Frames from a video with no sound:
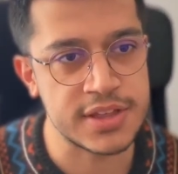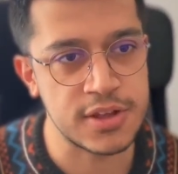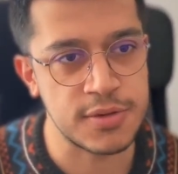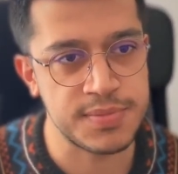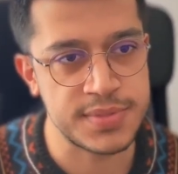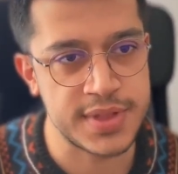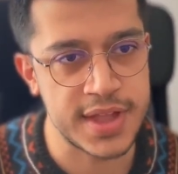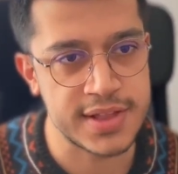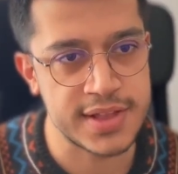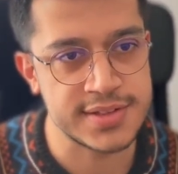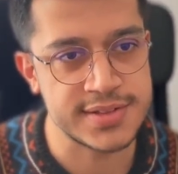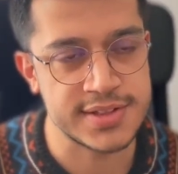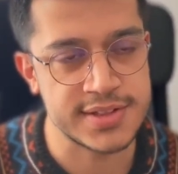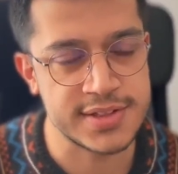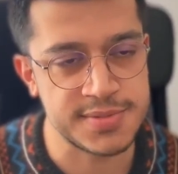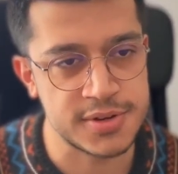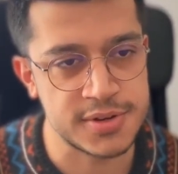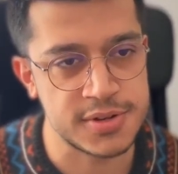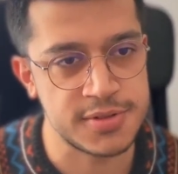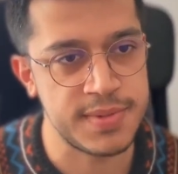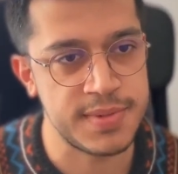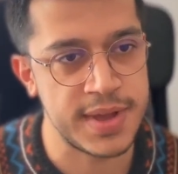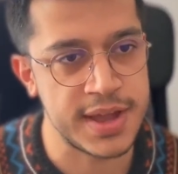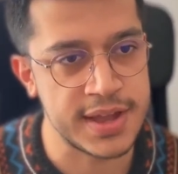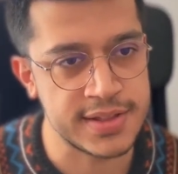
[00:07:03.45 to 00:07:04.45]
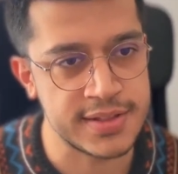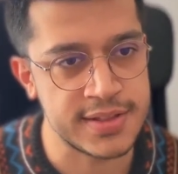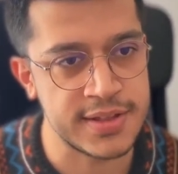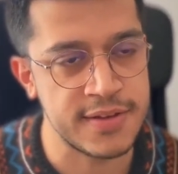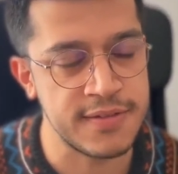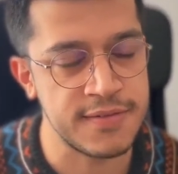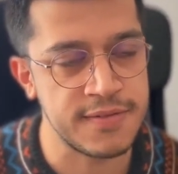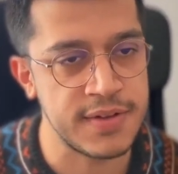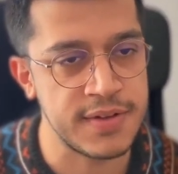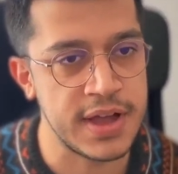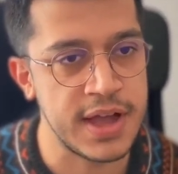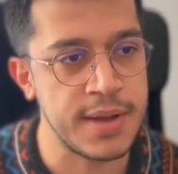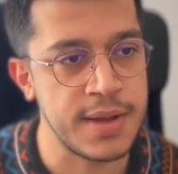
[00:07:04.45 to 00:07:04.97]
Optalysys
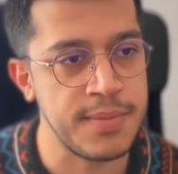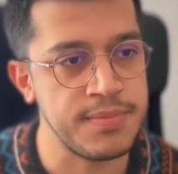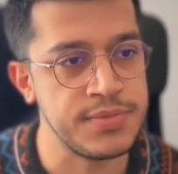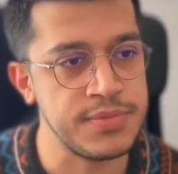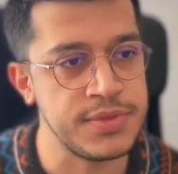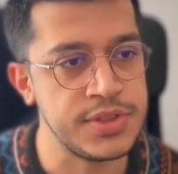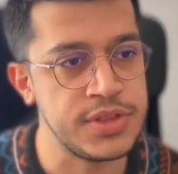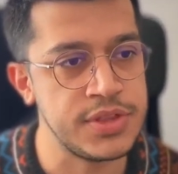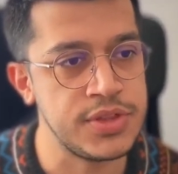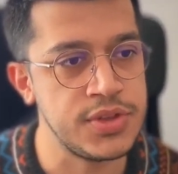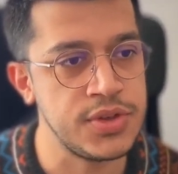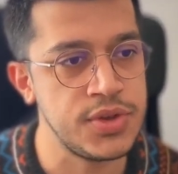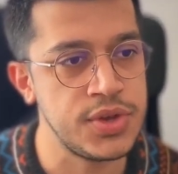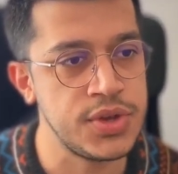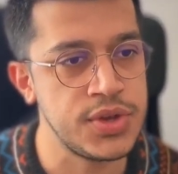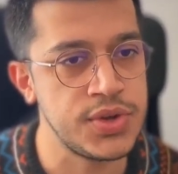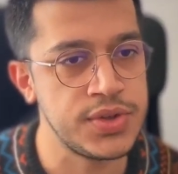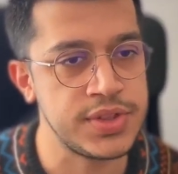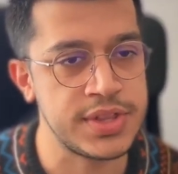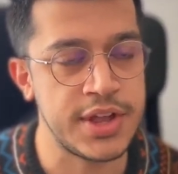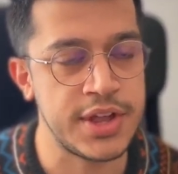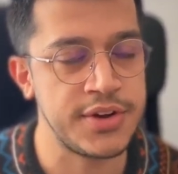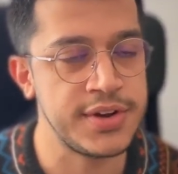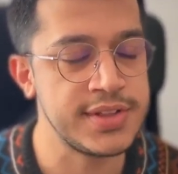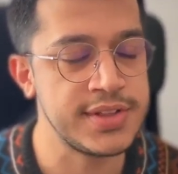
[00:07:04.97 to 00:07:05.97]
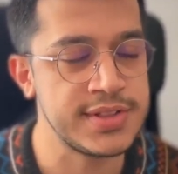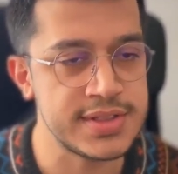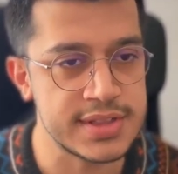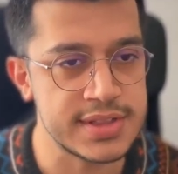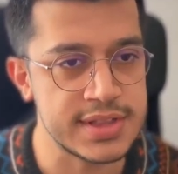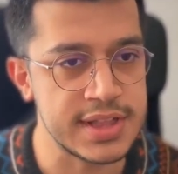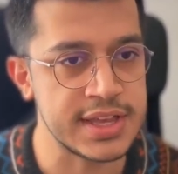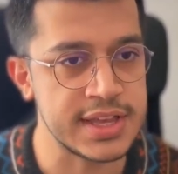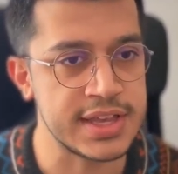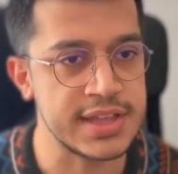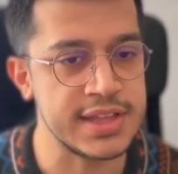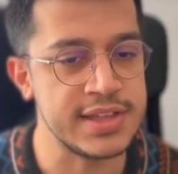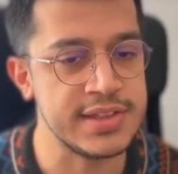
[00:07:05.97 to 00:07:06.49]
perspective,
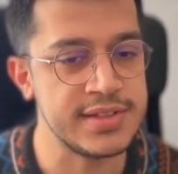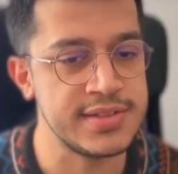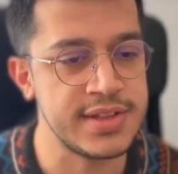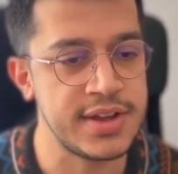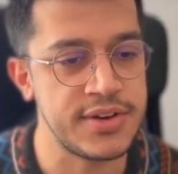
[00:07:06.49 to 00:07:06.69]
is there